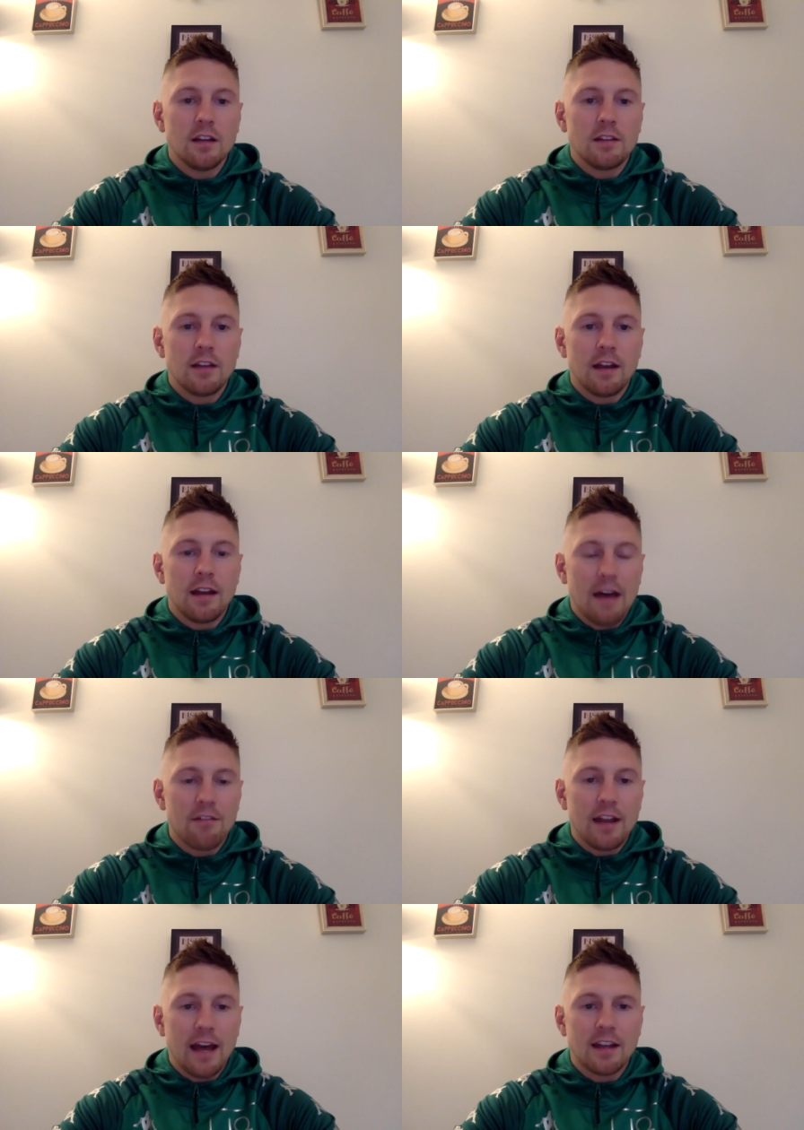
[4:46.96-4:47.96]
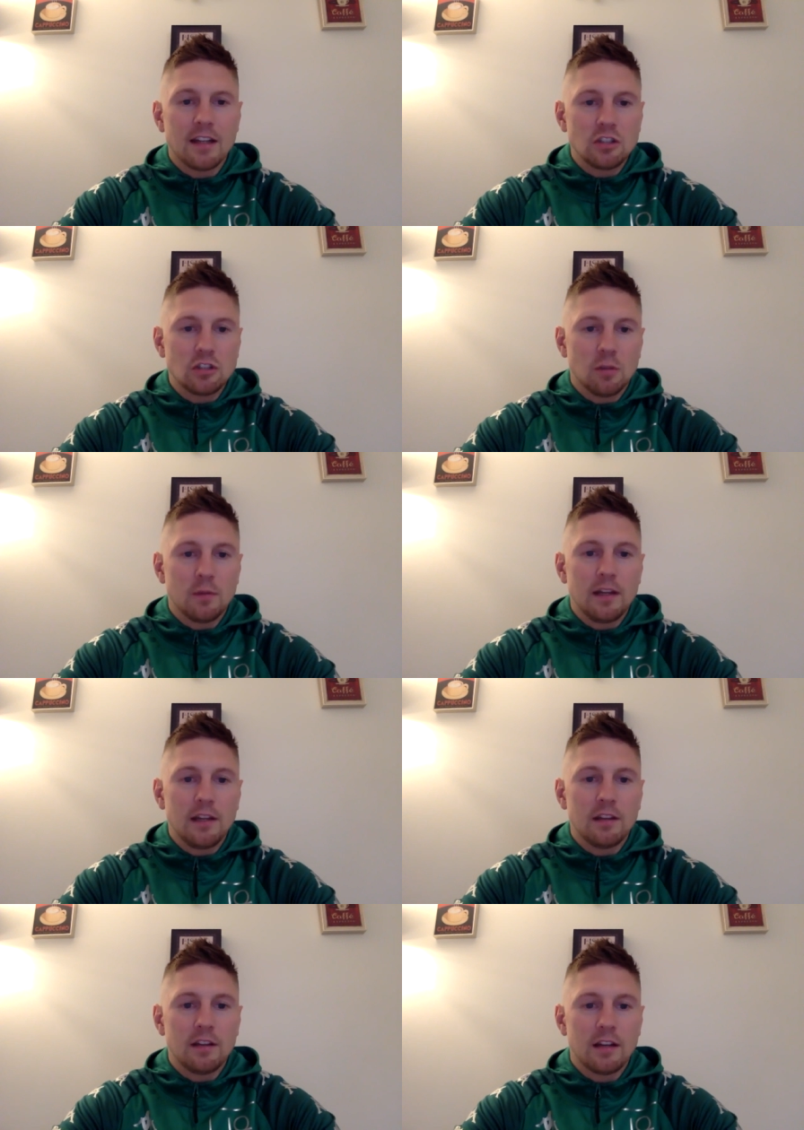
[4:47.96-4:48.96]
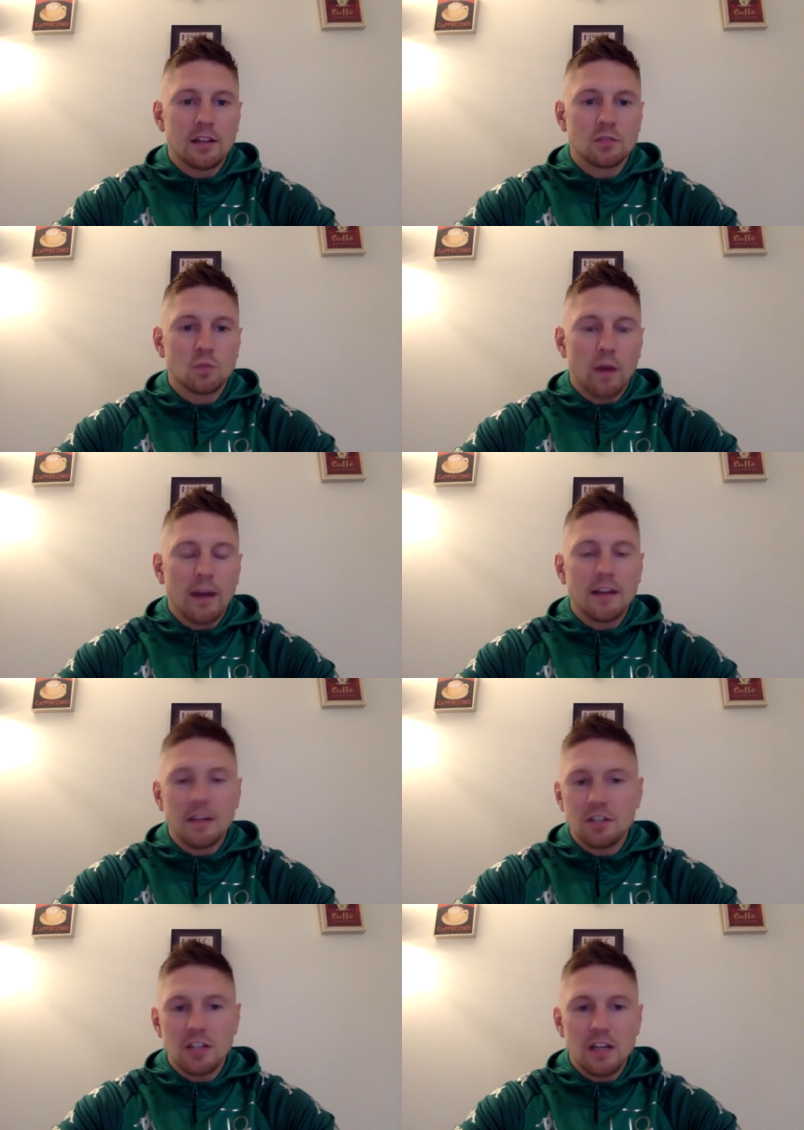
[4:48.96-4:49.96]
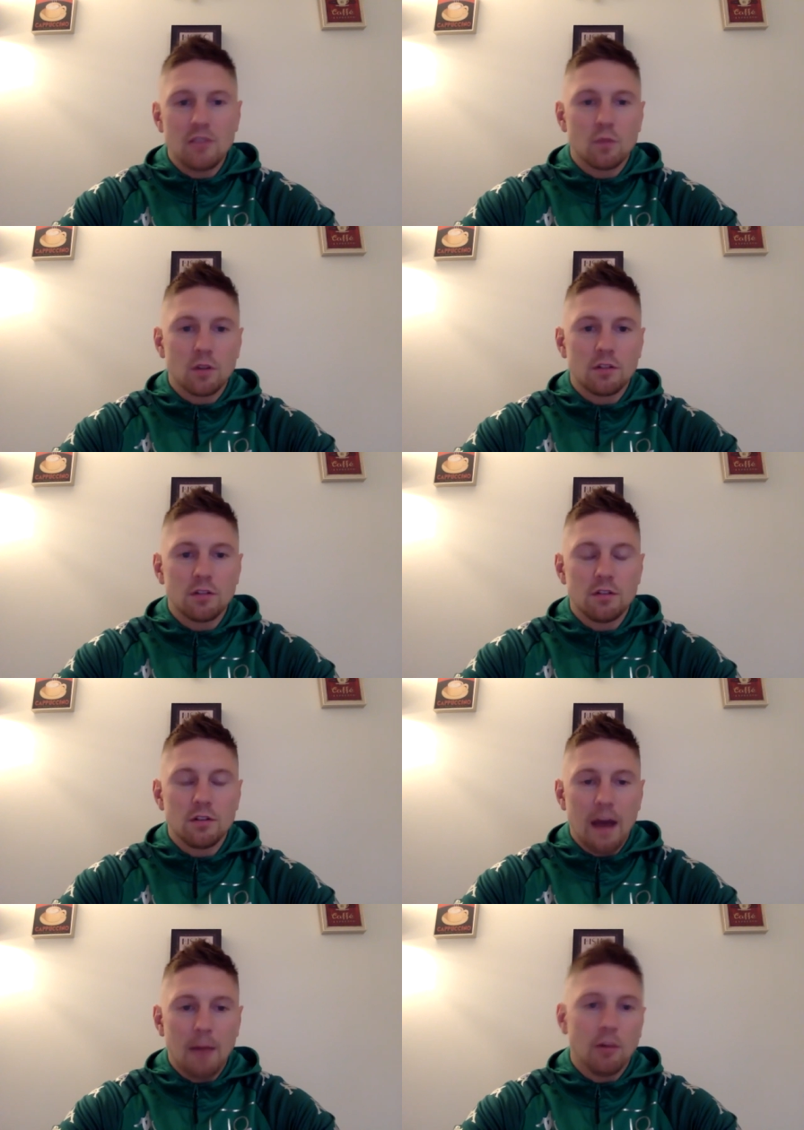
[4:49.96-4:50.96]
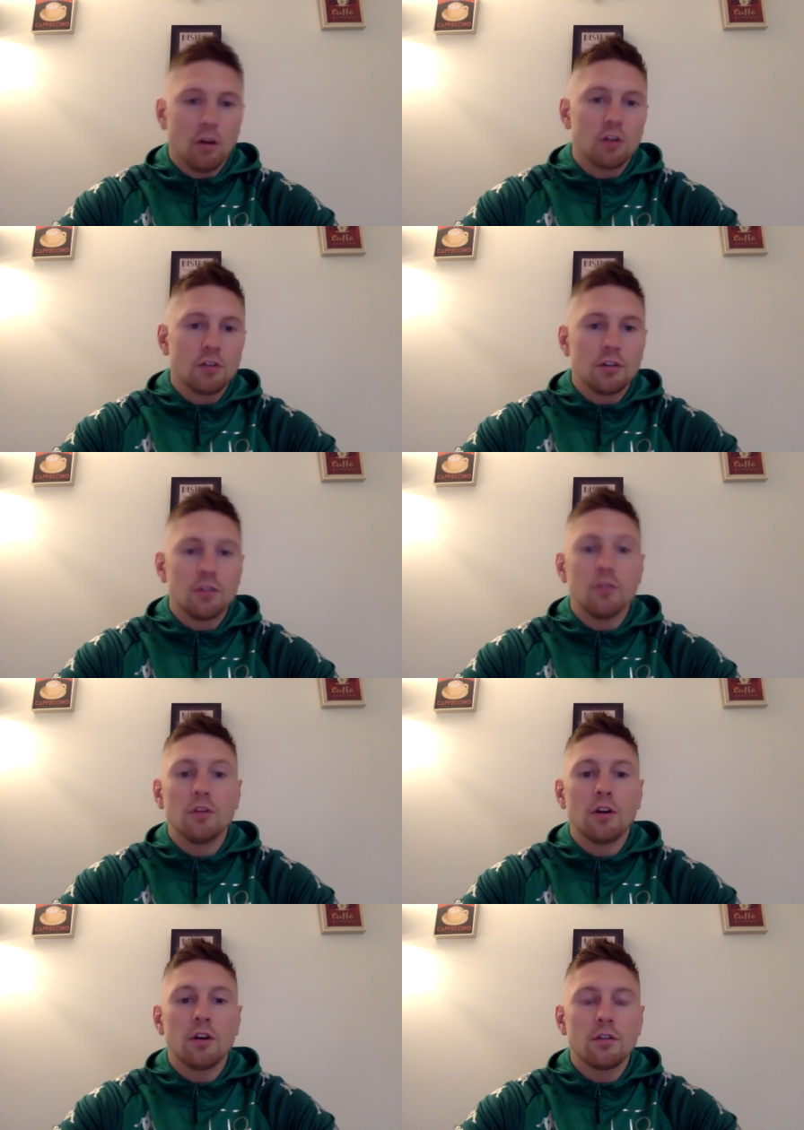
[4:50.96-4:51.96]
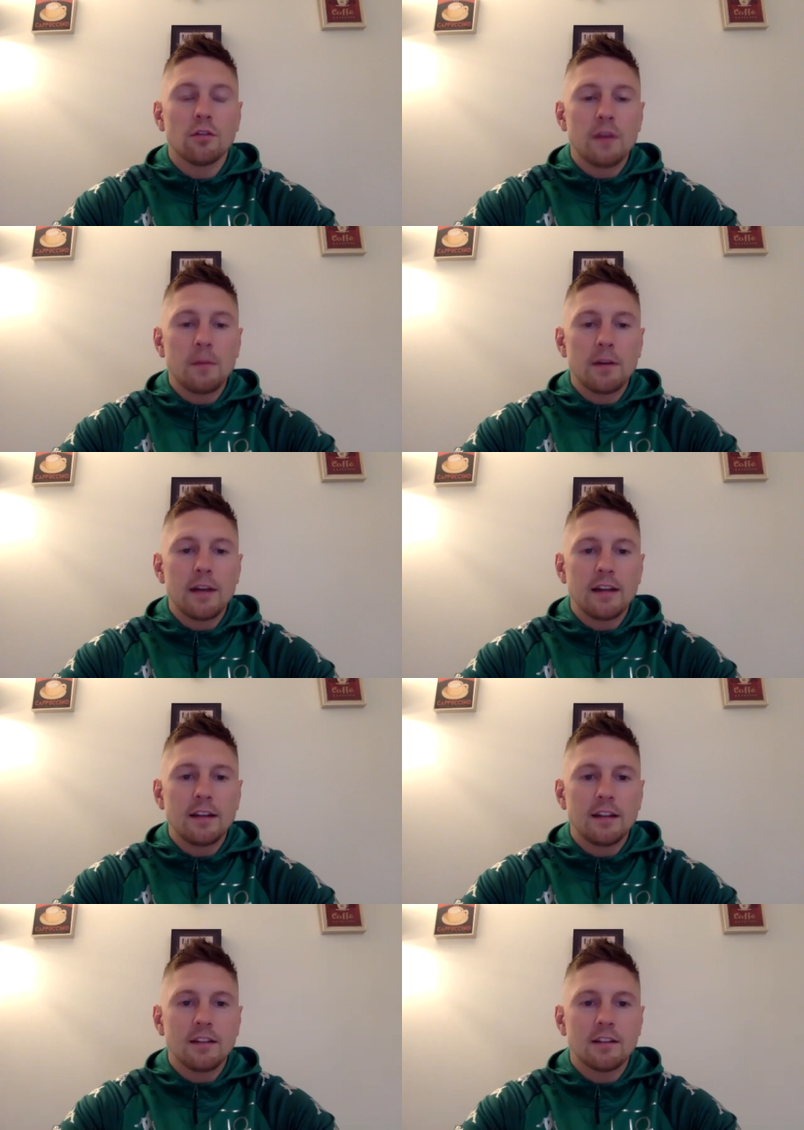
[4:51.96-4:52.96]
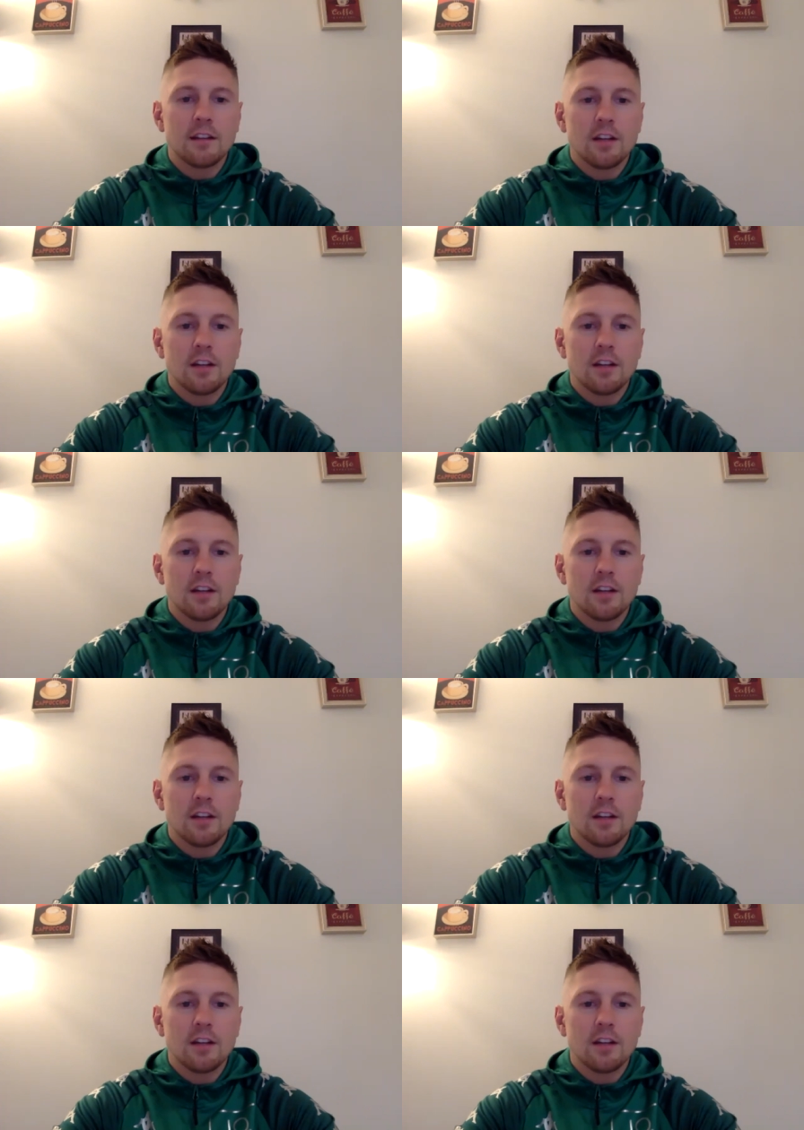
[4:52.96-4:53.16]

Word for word: than having Andy somebody that has went and achieved what I'm looking to do now on November 19th.